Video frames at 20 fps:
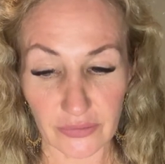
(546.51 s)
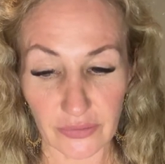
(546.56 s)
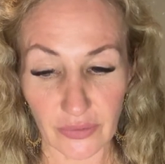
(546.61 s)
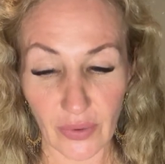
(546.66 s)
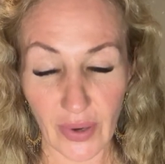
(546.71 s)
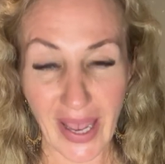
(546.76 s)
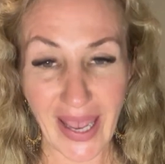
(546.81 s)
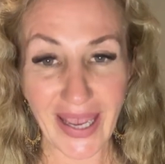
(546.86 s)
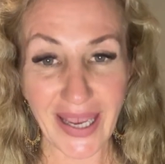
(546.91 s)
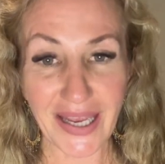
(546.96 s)

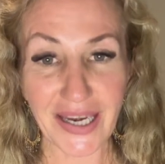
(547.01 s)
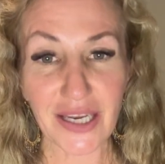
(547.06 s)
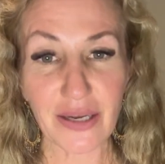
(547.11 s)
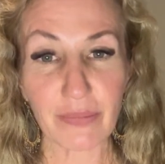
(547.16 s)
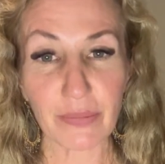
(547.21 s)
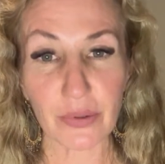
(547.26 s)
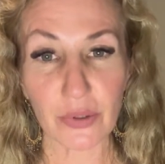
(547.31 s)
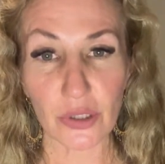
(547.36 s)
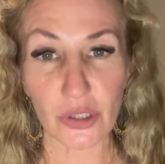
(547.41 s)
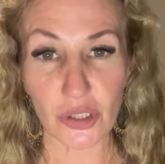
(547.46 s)
or any
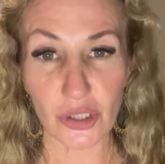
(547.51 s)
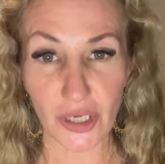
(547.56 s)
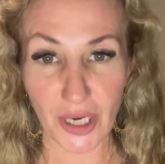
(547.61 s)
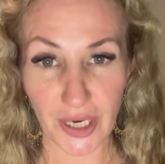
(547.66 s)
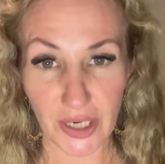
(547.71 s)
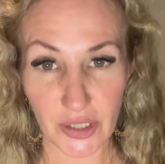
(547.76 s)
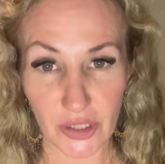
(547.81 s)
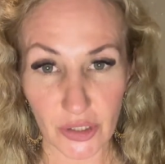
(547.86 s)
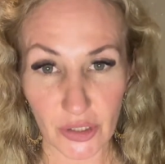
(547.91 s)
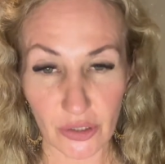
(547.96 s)

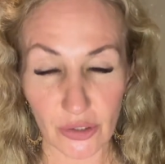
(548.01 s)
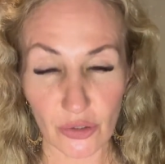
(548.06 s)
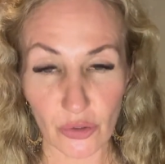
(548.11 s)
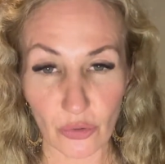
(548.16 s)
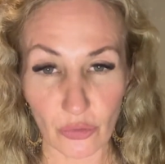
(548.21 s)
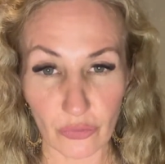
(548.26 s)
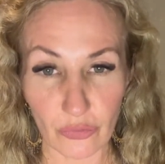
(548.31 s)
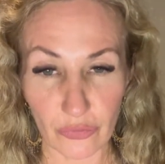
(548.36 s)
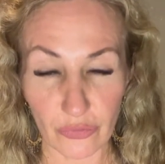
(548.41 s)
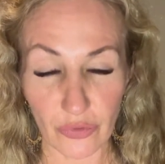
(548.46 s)
projections
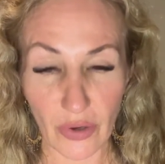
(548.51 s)
of